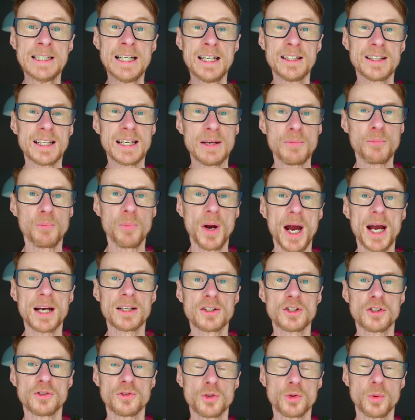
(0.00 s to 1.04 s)
the
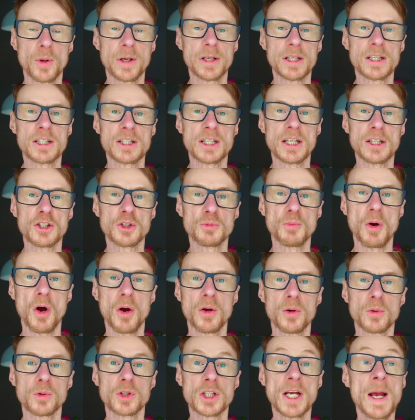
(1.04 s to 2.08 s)
impact of 26
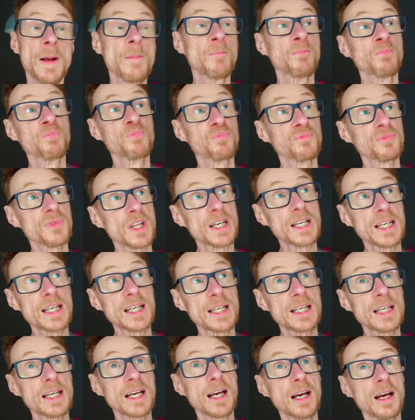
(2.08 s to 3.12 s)
miles.
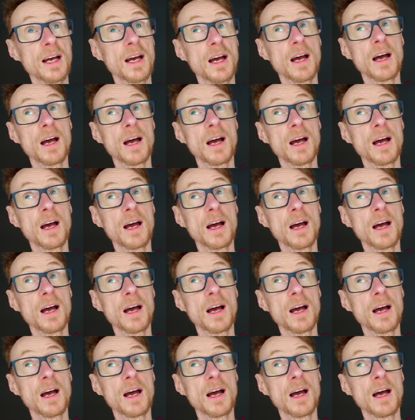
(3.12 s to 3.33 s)
The